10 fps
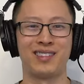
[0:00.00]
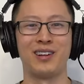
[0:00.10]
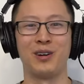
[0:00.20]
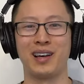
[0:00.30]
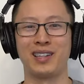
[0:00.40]
you
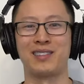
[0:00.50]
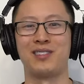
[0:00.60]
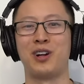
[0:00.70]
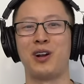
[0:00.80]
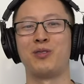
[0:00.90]
know, that's
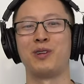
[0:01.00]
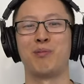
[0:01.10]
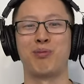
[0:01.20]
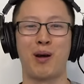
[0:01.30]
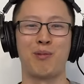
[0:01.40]
generally
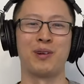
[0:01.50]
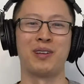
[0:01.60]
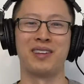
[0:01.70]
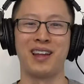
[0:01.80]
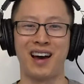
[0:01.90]

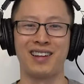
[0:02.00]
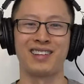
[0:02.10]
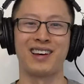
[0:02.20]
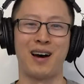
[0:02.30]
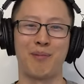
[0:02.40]
probably not
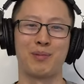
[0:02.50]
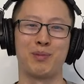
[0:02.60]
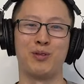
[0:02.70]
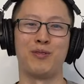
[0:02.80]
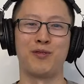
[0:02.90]

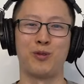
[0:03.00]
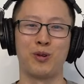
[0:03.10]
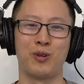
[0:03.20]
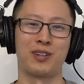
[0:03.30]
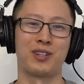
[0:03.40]
optimal
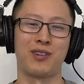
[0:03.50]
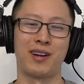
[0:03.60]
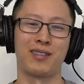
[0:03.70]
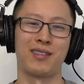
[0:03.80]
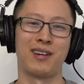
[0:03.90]
for
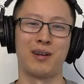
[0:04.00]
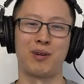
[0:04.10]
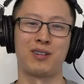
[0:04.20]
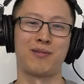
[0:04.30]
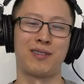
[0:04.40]
strength and
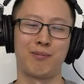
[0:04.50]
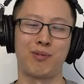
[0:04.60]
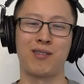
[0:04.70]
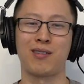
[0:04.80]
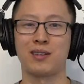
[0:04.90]
hypertrophy
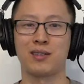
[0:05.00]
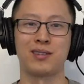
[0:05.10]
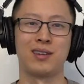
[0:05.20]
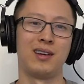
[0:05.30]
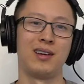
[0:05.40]

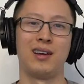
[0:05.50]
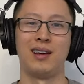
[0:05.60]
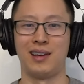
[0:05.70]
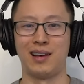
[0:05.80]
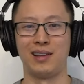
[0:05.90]
progress.
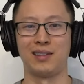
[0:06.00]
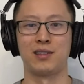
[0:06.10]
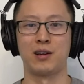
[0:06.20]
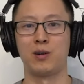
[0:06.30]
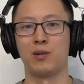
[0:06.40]
And
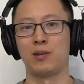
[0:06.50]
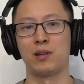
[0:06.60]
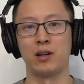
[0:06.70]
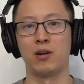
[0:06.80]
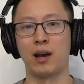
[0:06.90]
so,
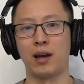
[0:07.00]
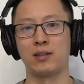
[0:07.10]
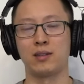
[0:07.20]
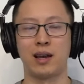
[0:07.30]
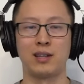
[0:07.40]
you know,
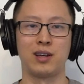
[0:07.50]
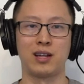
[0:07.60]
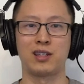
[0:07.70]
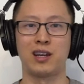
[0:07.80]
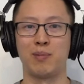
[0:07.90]
as, as you
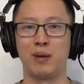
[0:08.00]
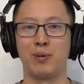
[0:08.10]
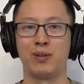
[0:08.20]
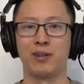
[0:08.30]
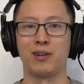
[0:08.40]
educate
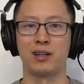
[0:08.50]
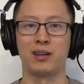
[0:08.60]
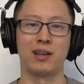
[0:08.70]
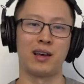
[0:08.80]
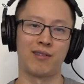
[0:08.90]
people, they're like,
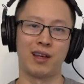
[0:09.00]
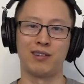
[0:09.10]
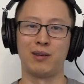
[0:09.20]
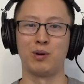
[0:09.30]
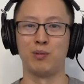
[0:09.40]
they have that
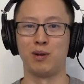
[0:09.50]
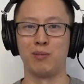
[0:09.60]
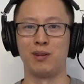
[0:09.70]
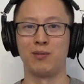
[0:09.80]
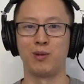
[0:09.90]
light bulb
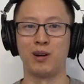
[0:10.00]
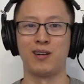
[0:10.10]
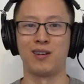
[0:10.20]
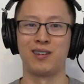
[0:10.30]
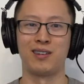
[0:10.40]
moment
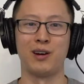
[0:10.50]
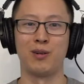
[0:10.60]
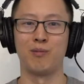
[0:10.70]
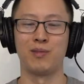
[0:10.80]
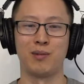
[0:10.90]
where, you
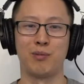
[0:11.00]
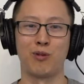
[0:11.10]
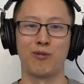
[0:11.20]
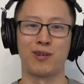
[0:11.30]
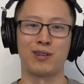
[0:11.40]
know, the
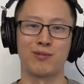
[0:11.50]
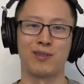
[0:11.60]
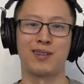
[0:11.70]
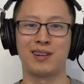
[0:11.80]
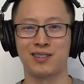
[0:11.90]
more frequency
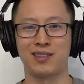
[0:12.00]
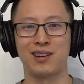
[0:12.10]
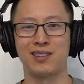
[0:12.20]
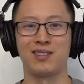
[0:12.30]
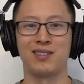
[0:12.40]
with an exercise,